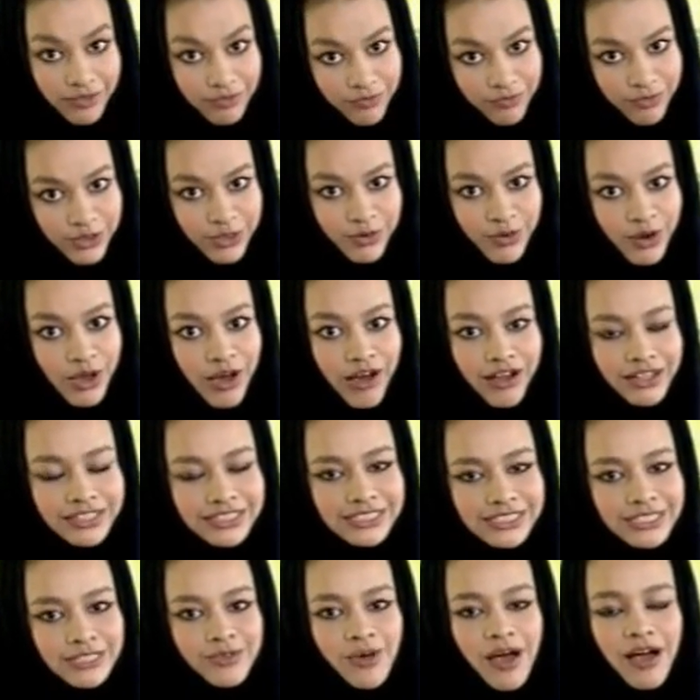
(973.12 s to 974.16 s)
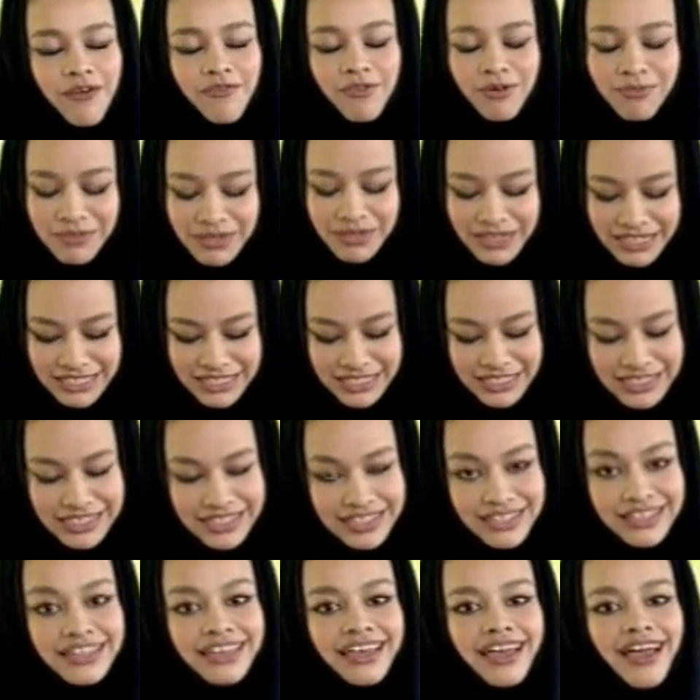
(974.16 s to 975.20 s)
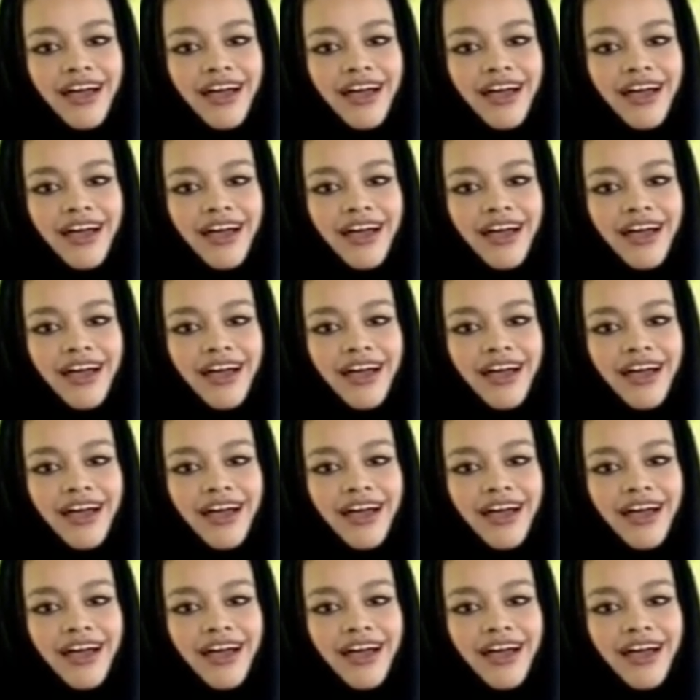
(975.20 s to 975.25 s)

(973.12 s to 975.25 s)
with regards to our minister.